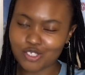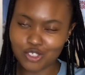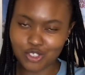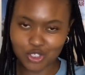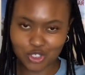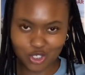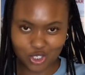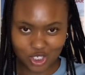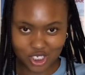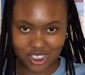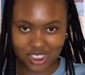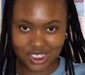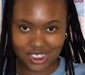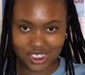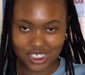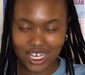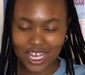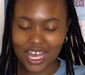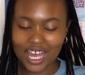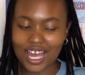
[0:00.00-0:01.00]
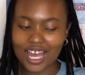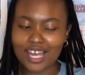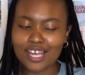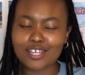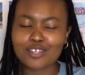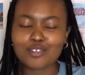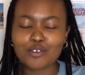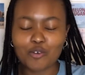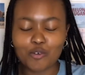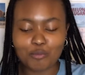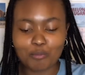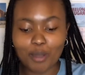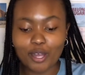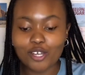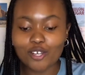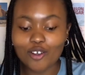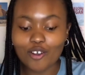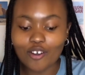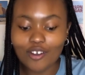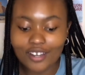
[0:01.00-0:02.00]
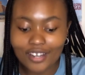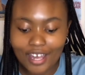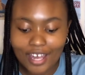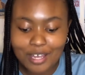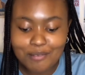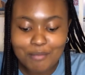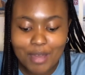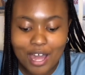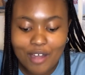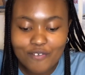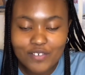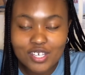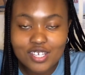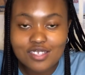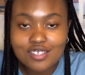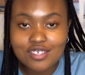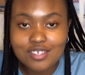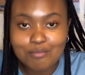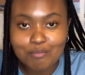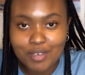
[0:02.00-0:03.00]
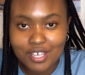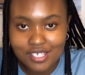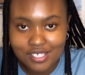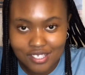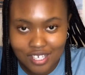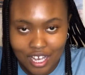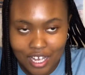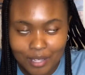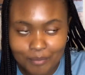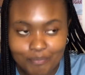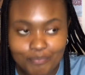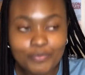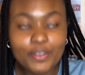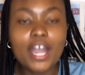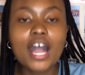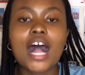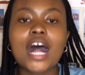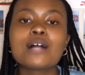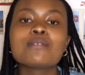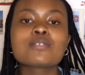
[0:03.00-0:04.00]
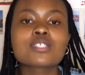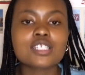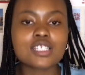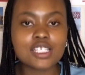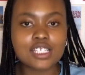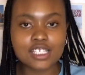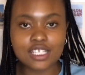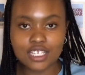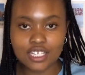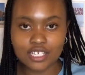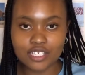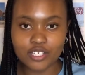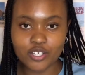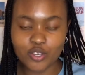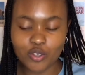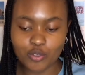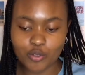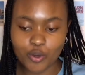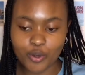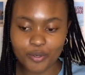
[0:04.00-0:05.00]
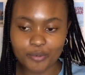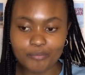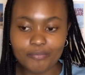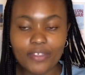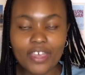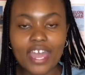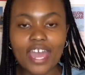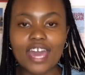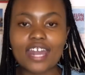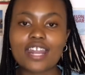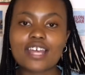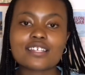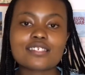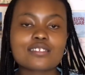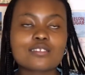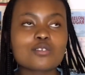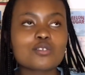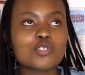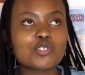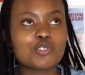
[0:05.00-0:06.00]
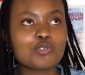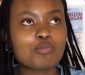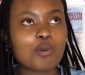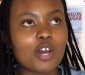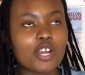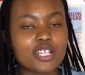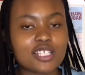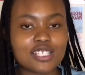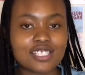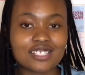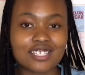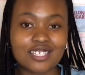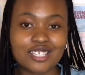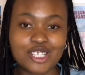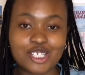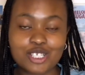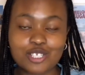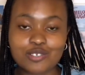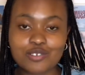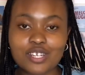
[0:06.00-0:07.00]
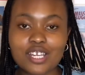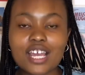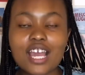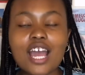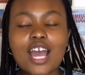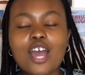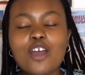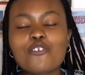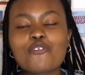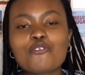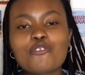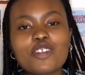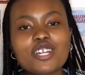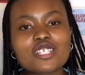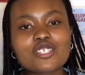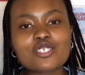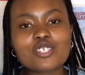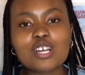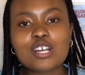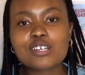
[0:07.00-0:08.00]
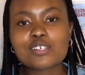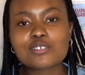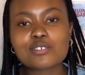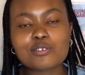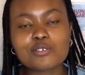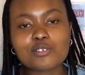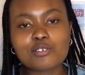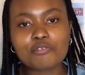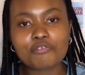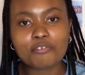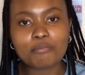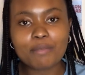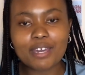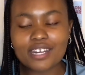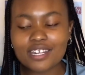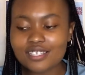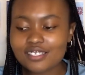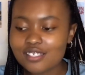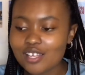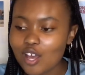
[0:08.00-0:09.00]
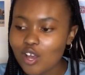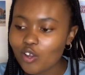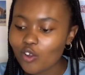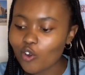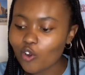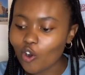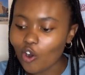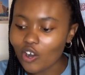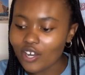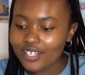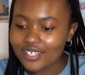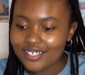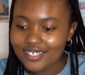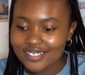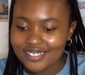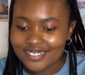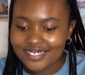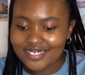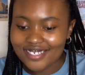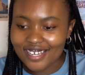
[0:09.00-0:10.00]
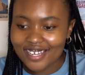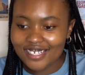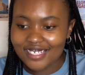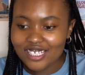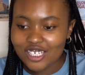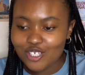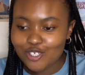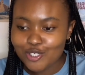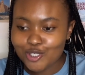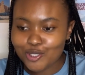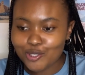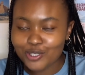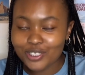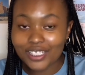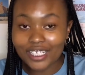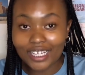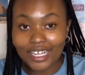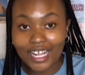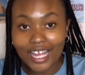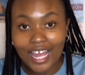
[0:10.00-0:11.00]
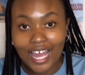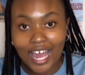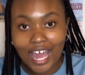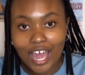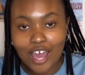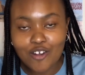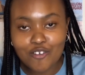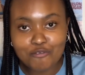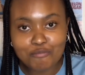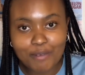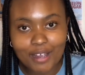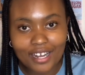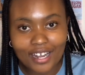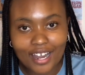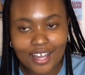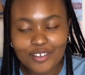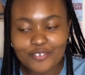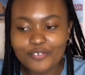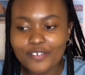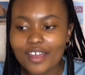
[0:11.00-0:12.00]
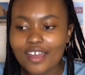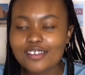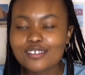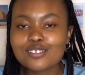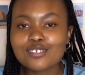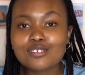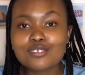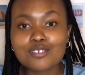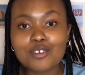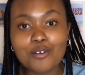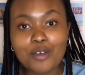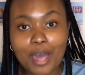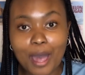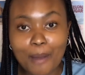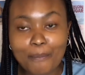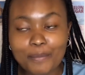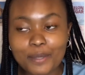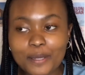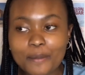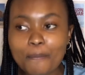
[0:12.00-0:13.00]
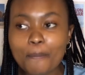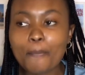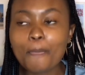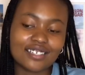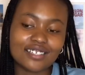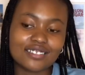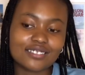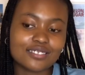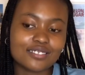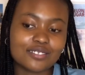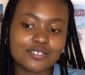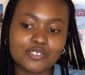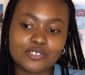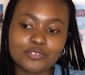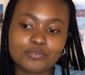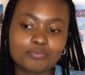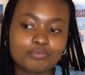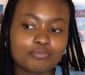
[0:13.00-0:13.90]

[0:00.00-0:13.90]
student, and oh my god, I am having the best time. I'm still a second year though, and I still do politics and history, French, socioinformatics, gone, dead, shonile, out of my life. So happy. I don't know,